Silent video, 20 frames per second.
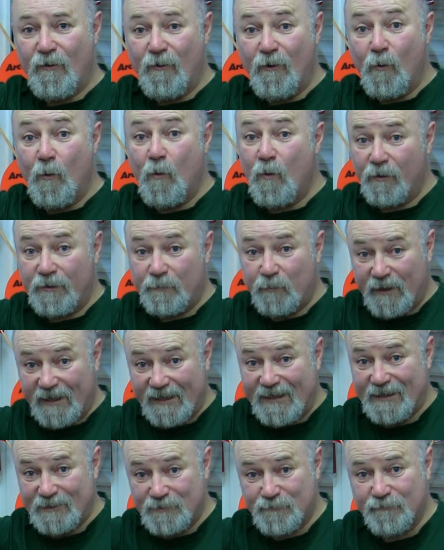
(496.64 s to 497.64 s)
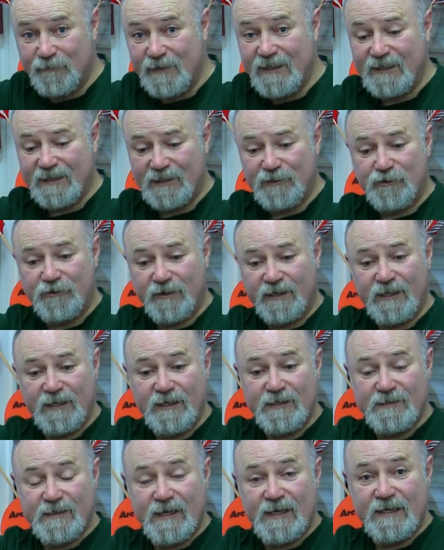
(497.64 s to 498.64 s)
Or what, when it gets really
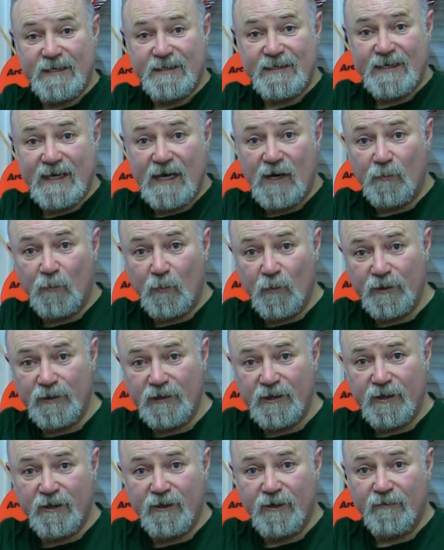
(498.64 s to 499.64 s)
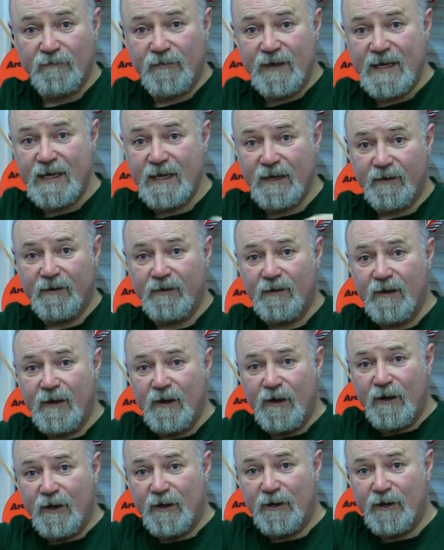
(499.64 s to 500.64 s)
tricky, say a downward curve here
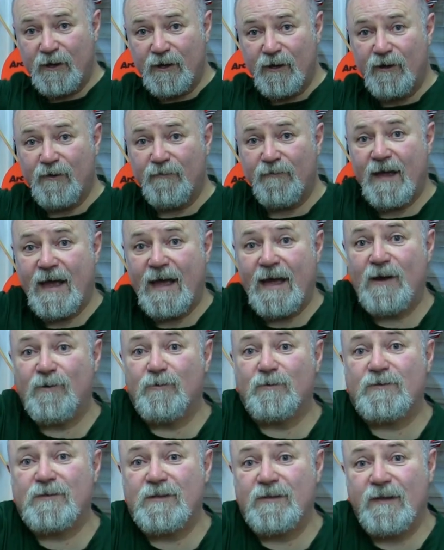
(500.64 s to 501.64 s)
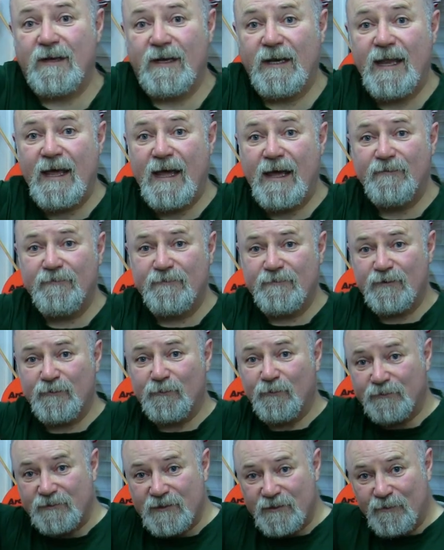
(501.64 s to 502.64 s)
and a curve out to the left
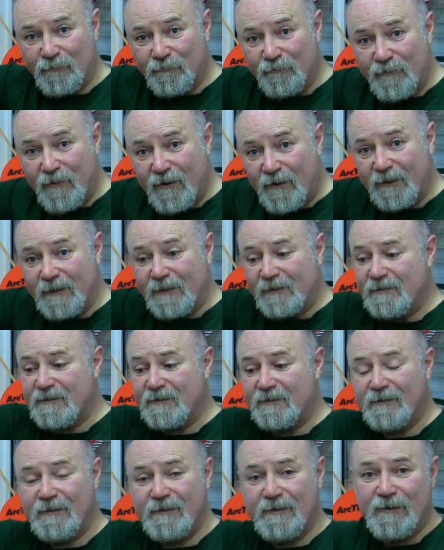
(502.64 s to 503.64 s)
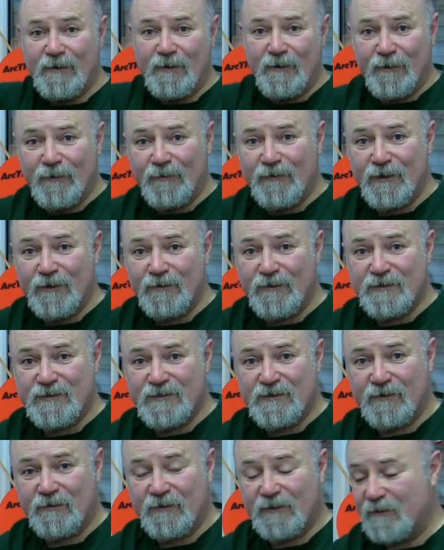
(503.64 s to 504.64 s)
or to the right on the other
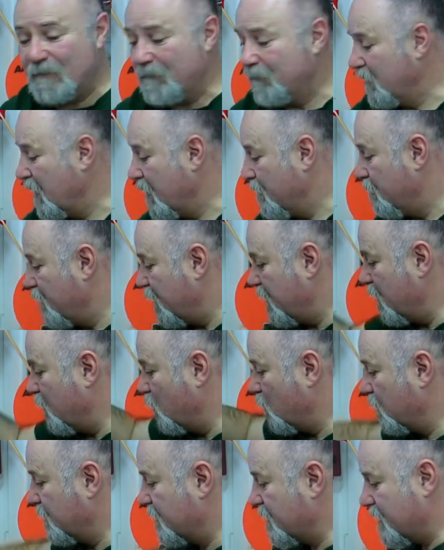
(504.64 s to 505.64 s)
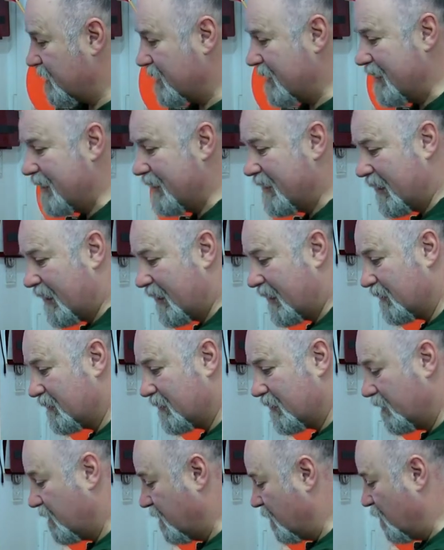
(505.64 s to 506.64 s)
side. But you will see
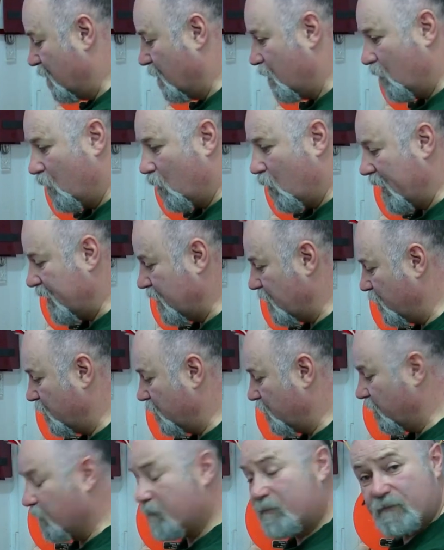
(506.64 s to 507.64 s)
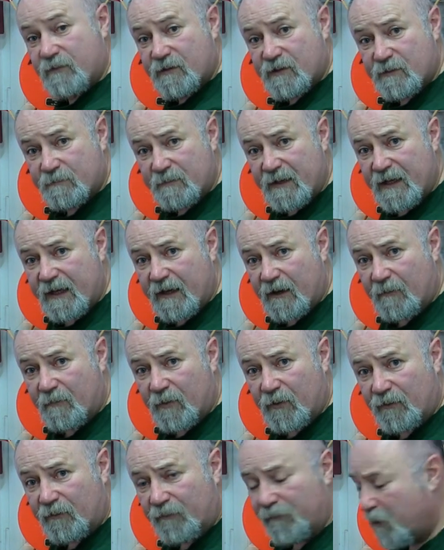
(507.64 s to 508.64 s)
that when you spin it
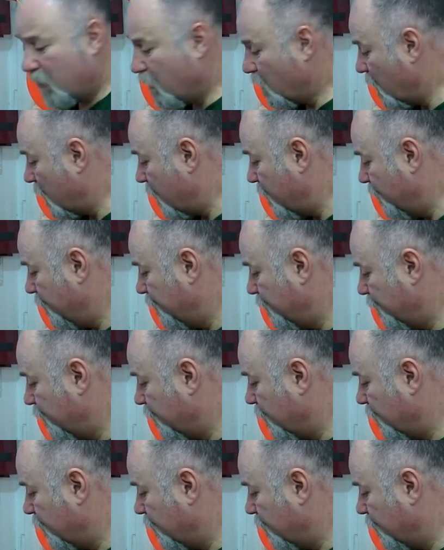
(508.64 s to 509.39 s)
up on the roller